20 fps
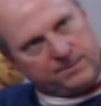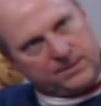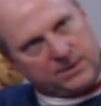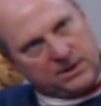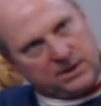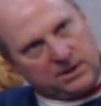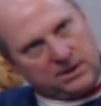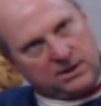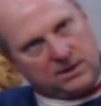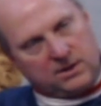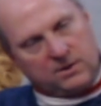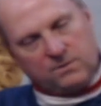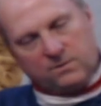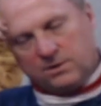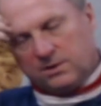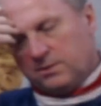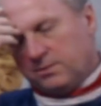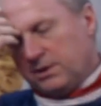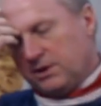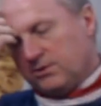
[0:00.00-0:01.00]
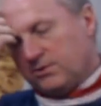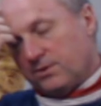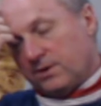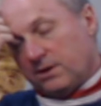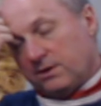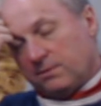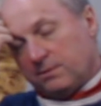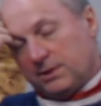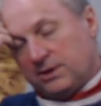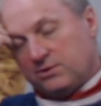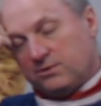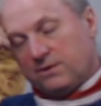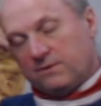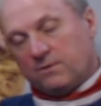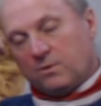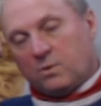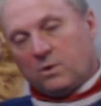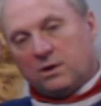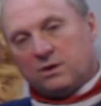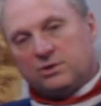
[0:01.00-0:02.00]
over in the Beach
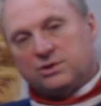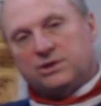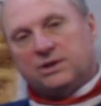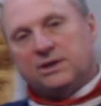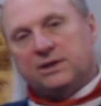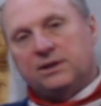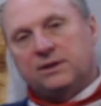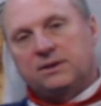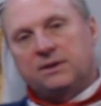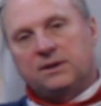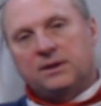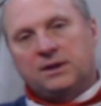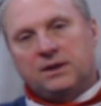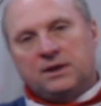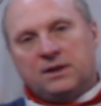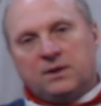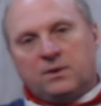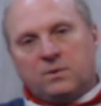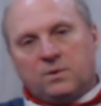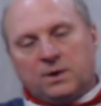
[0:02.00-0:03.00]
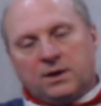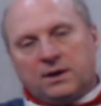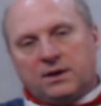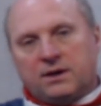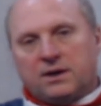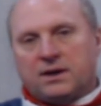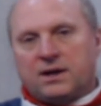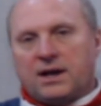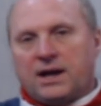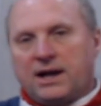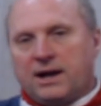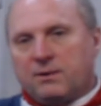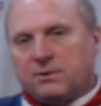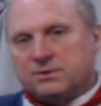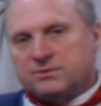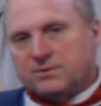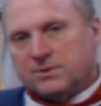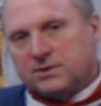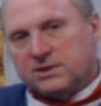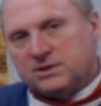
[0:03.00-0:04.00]
River watershed where I
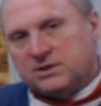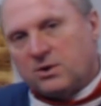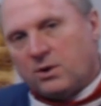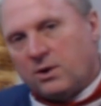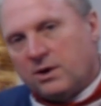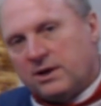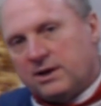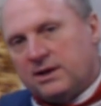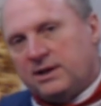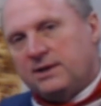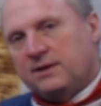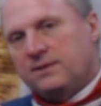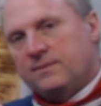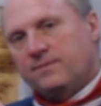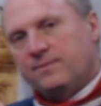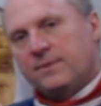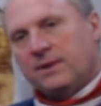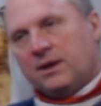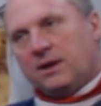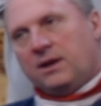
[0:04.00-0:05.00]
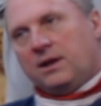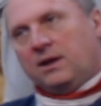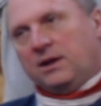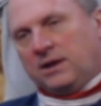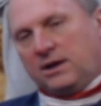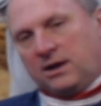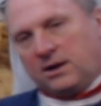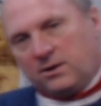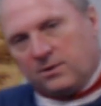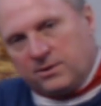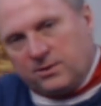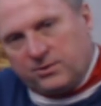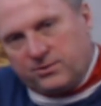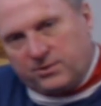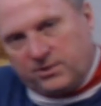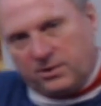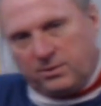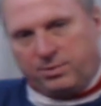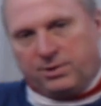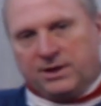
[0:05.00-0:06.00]
was really targeting all those
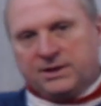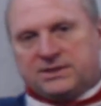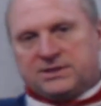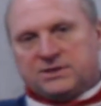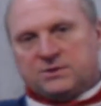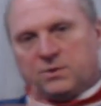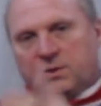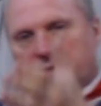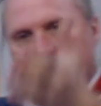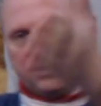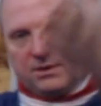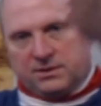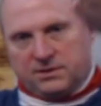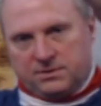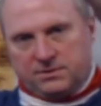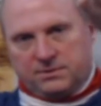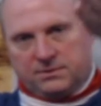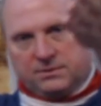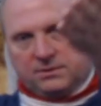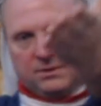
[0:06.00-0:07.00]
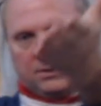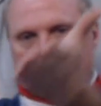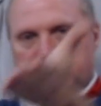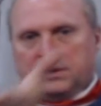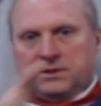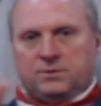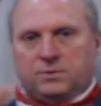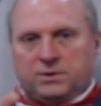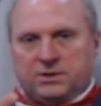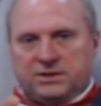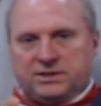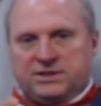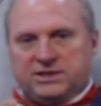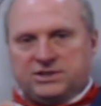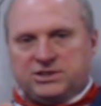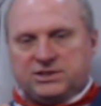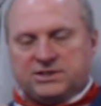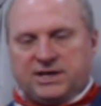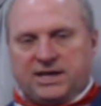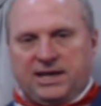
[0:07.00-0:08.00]
little places where the
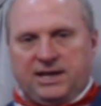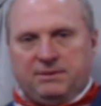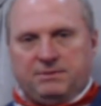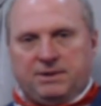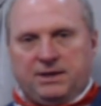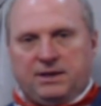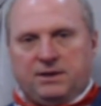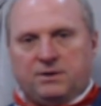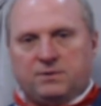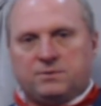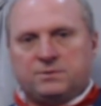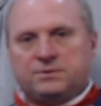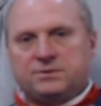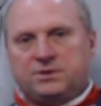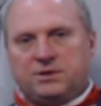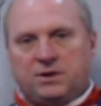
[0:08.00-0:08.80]
ditches came down.